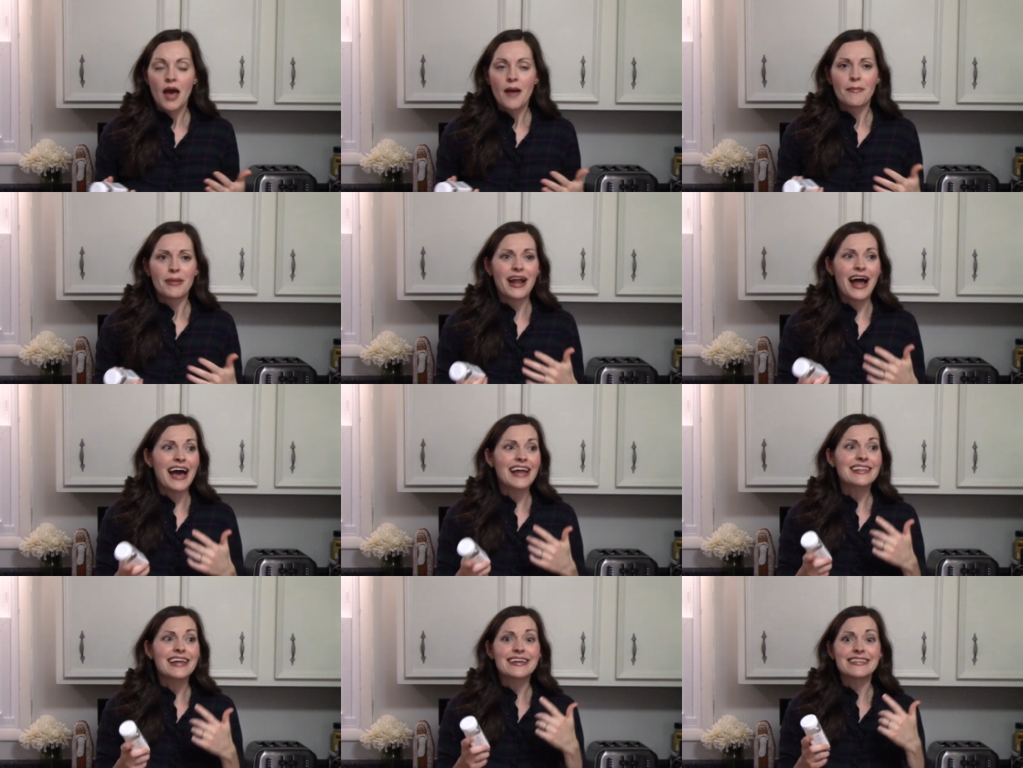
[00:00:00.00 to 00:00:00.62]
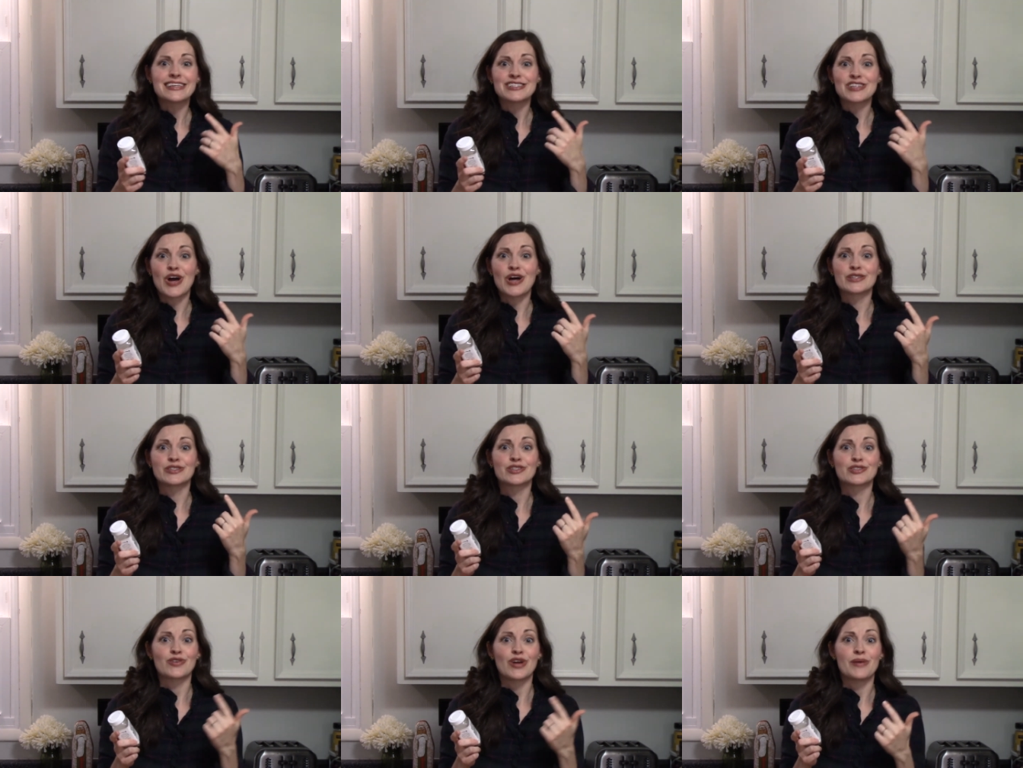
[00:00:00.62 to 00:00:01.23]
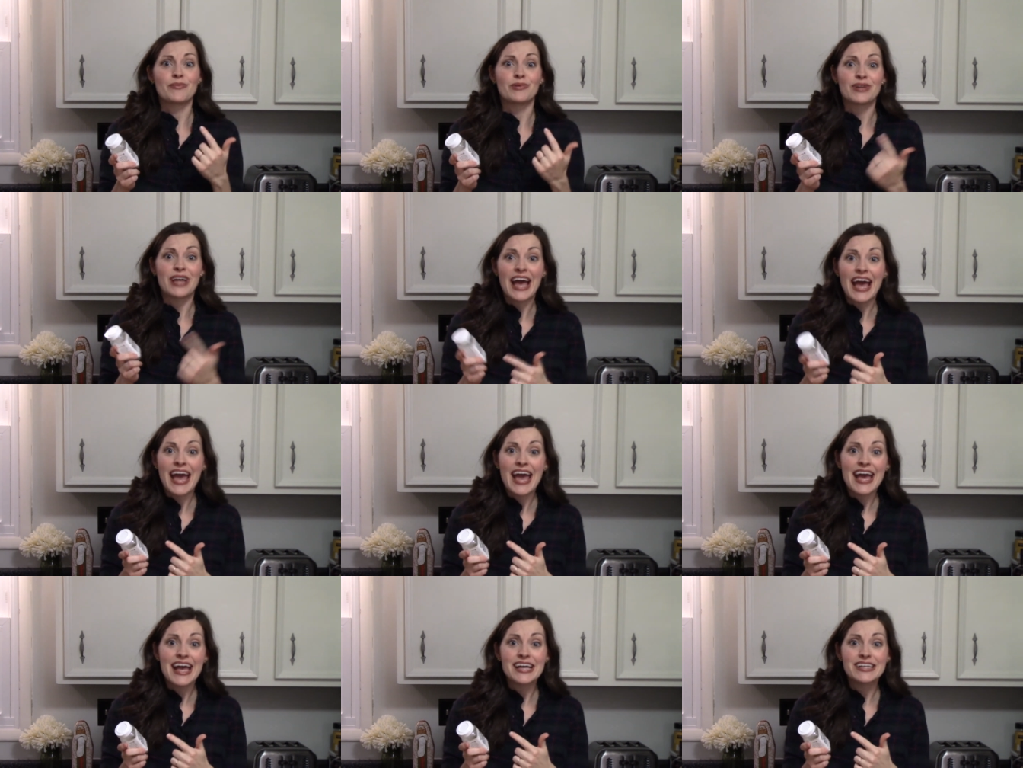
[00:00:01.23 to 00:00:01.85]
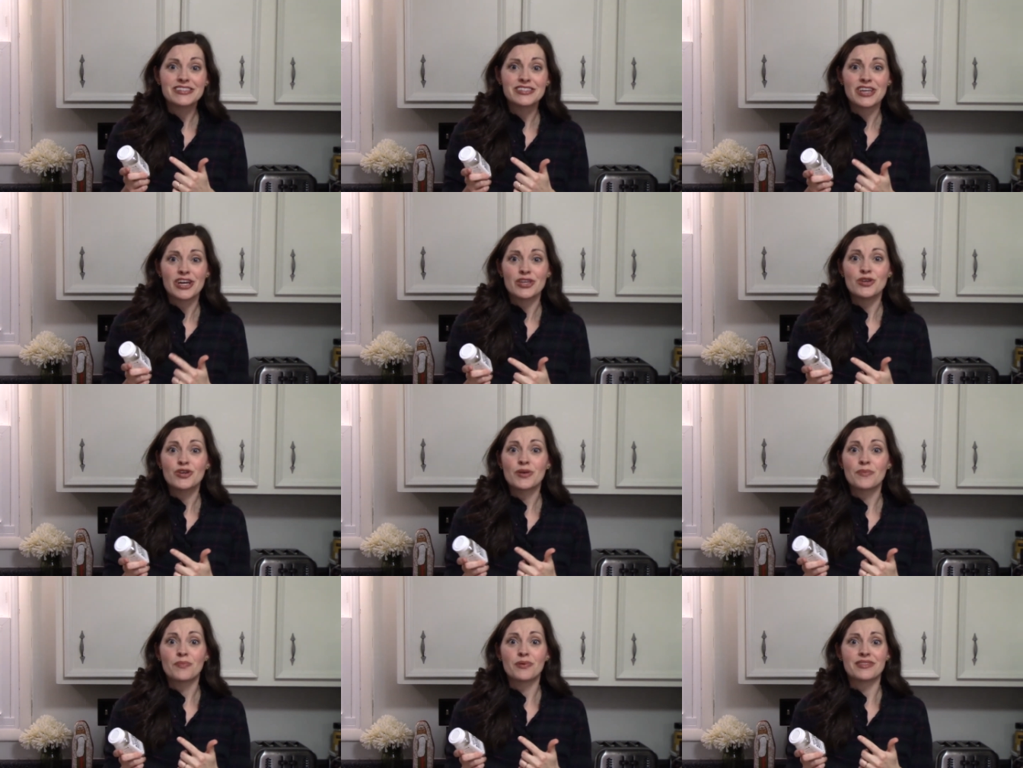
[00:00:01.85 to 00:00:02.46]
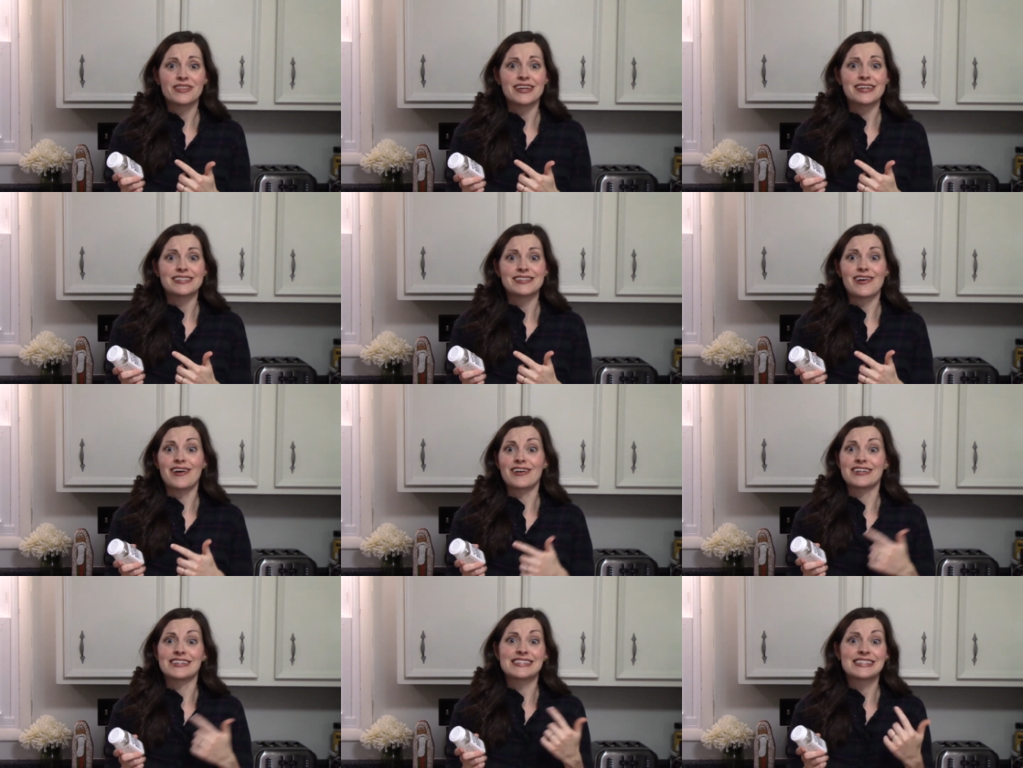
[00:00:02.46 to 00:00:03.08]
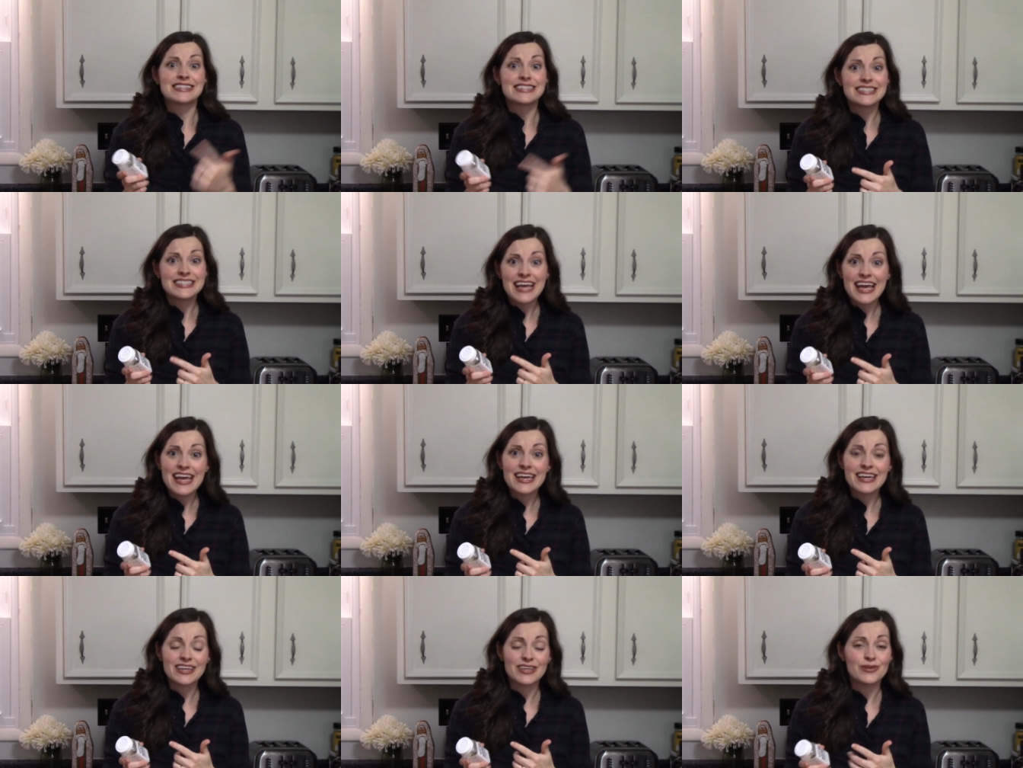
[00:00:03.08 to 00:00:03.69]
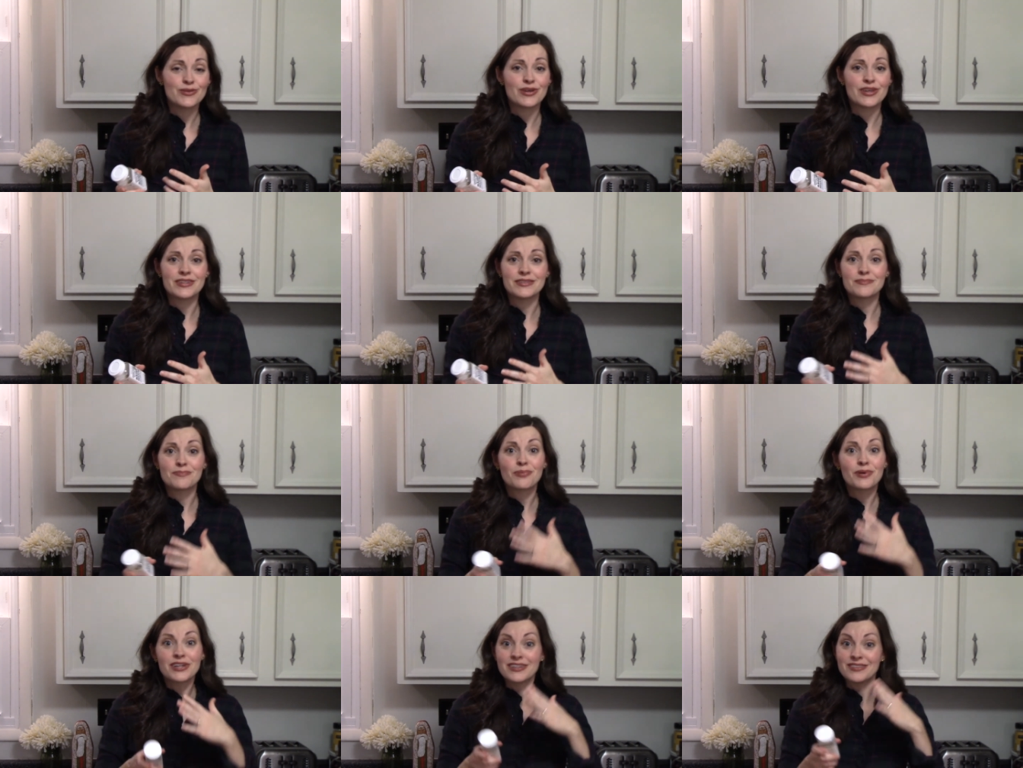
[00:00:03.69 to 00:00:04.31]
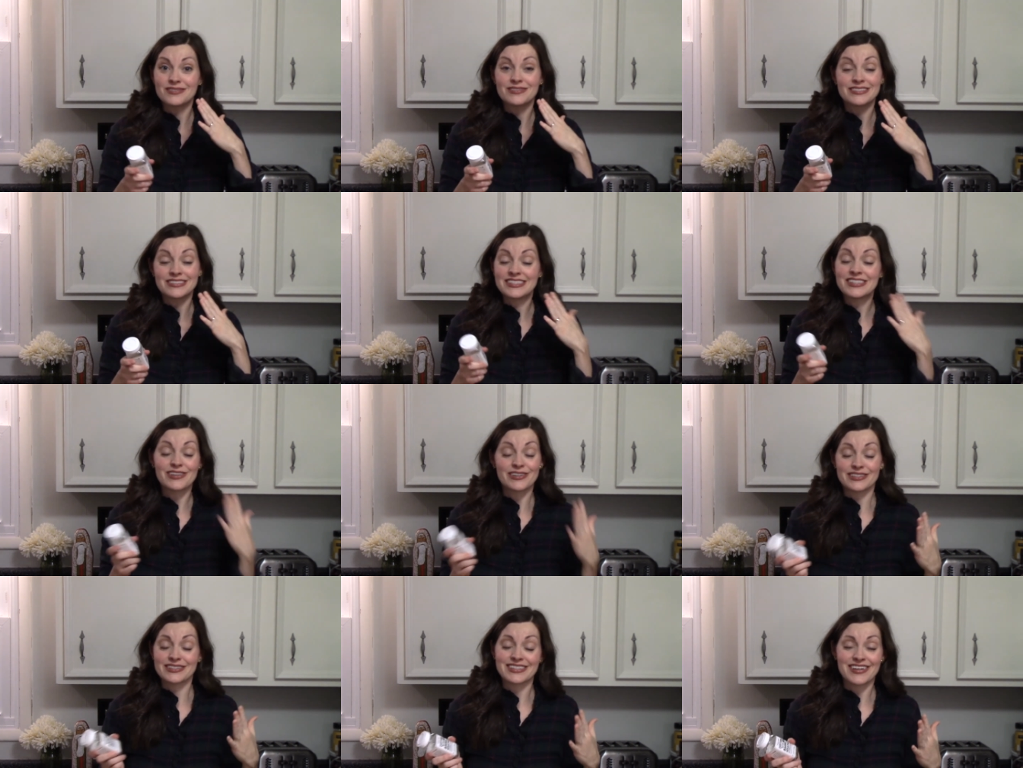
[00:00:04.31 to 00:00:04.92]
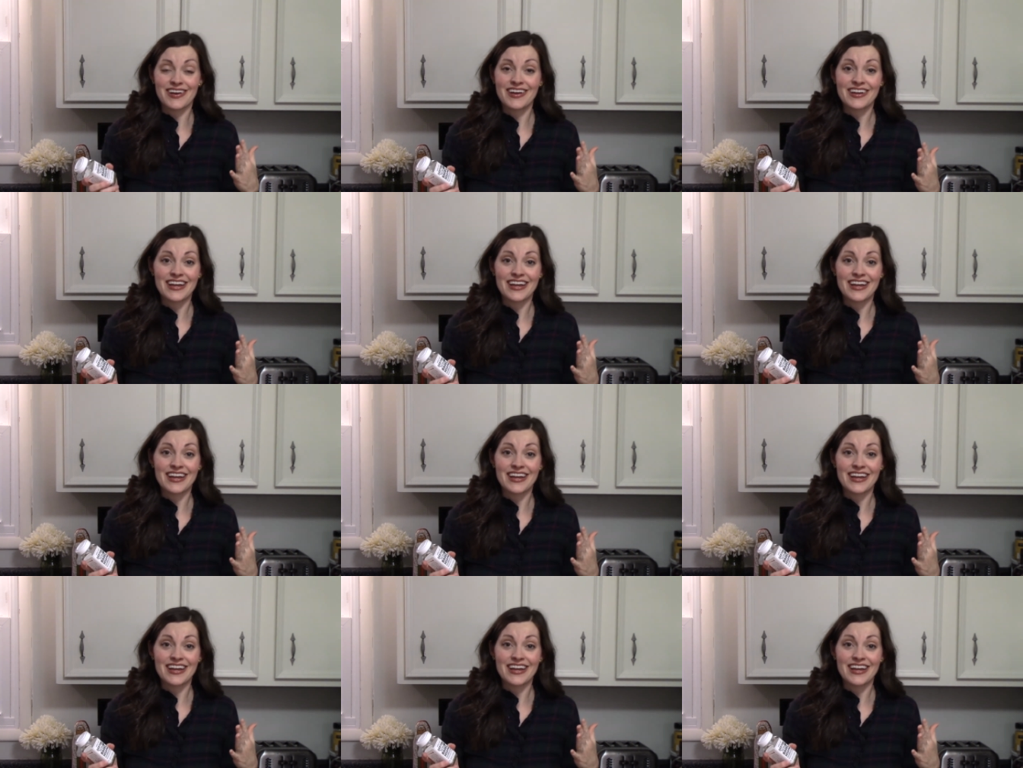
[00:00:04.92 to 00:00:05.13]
But I like this on scrambled eggs, you can put this on a steak, you can put it seriously on